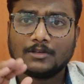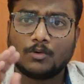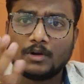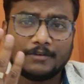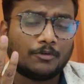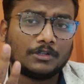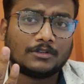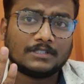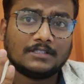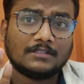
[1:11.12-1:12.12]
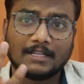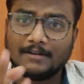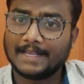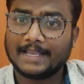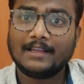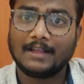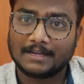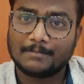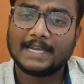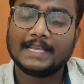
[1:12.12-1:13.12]
only 4000 they'll take and
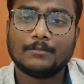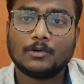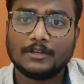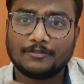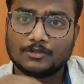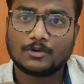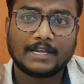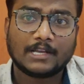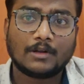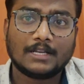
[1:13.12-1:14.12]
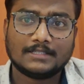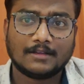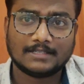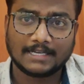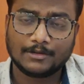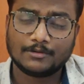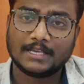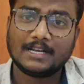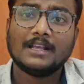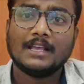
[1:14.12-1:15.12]
remaining amount if you join a college they'll send you
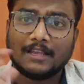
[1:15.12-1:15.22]
there